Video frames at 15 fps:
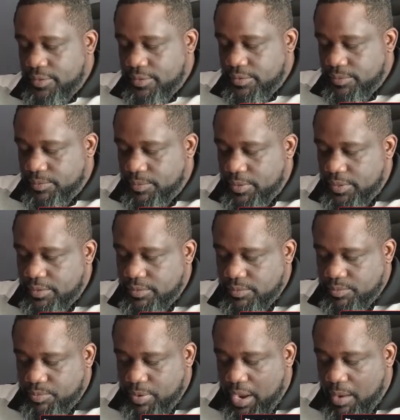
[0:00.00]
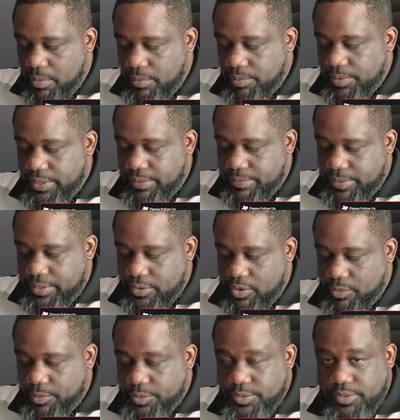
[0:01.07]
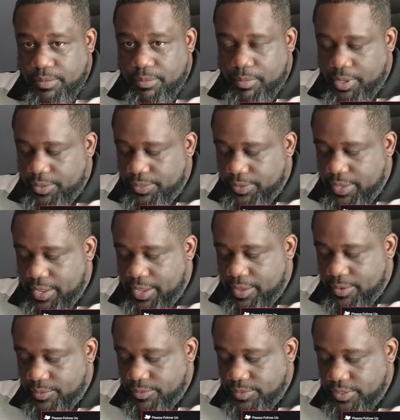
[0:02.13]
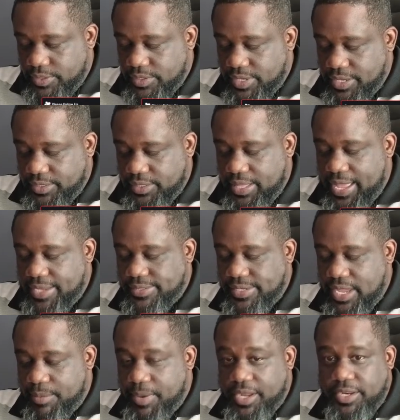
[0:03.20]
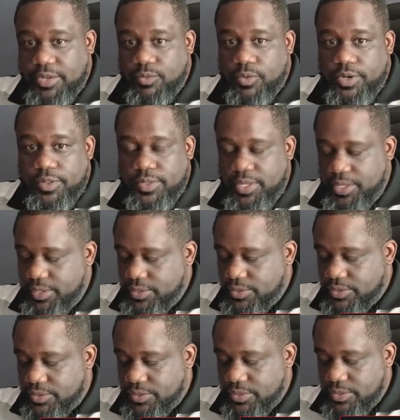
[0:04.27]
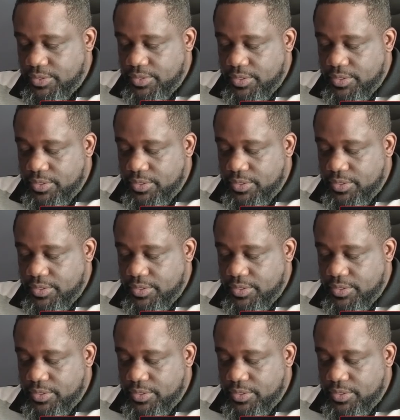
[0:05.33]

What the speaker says: It's probably been almost a month now since like the last time I did one of these.